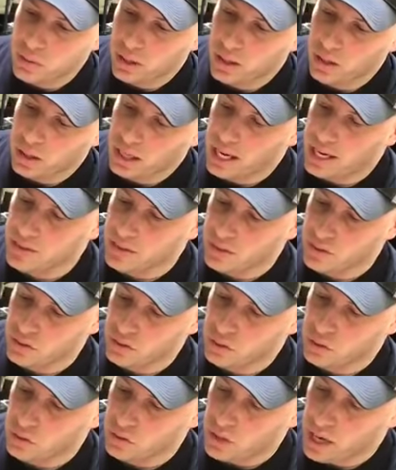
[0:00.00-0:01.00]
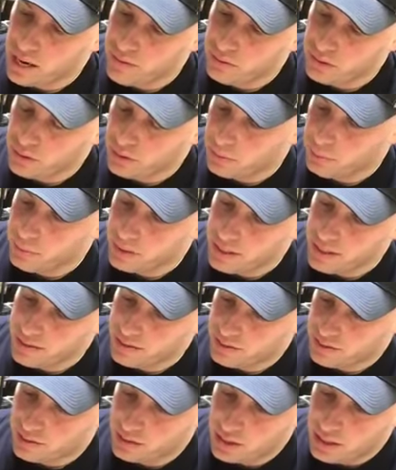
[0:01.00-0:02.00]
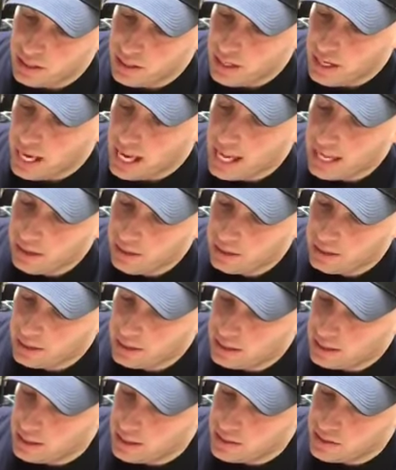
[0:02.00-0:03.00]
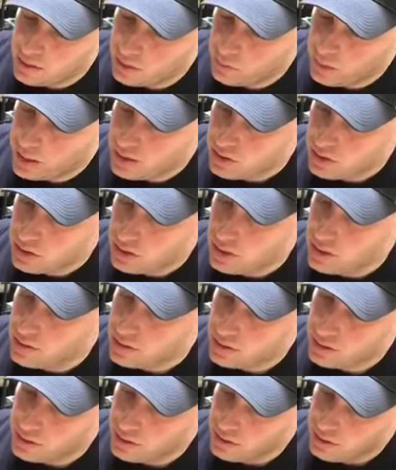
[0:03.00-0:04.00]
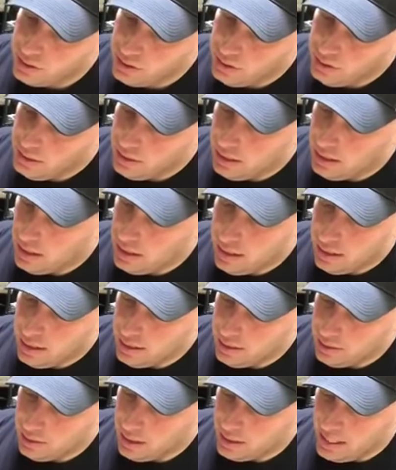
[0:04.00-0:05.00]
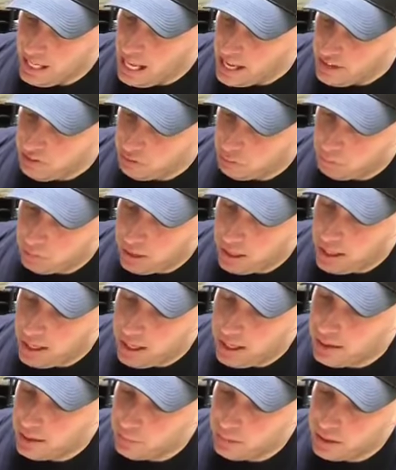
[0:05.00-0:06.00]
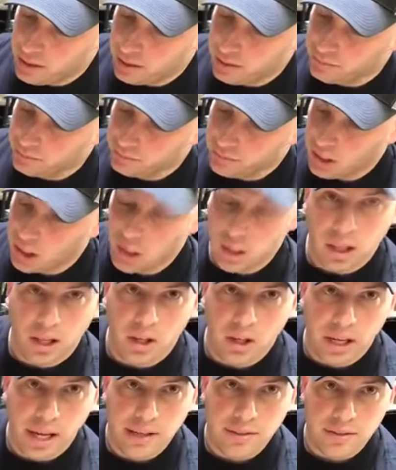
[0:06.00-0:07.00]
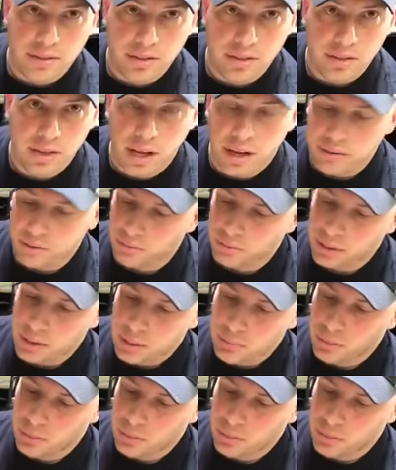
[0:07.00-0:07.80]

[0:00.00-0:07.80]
we got all kinds of screwdriver bits, Allen keys and wrenches, a knife blade, all kinds of stuff.